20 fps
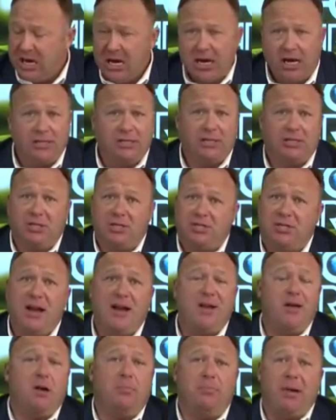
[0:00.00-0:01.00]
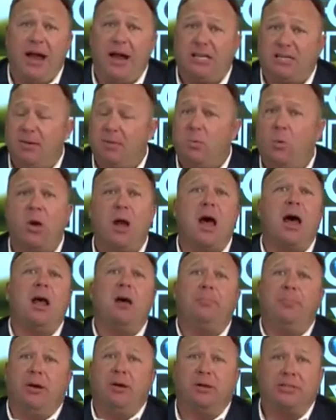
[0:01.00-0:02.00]
Because this is seat of your pants. I mean, we're not
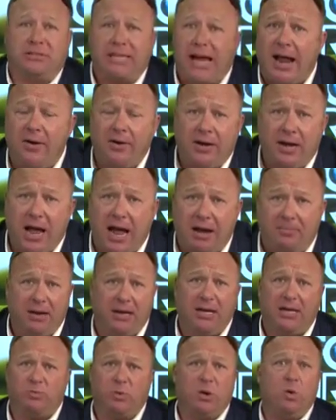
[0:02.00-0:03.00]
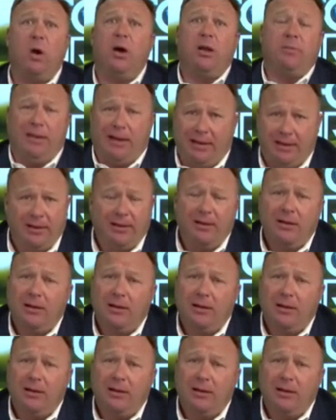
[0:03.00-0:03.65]
up here on Saturday night because we want to be.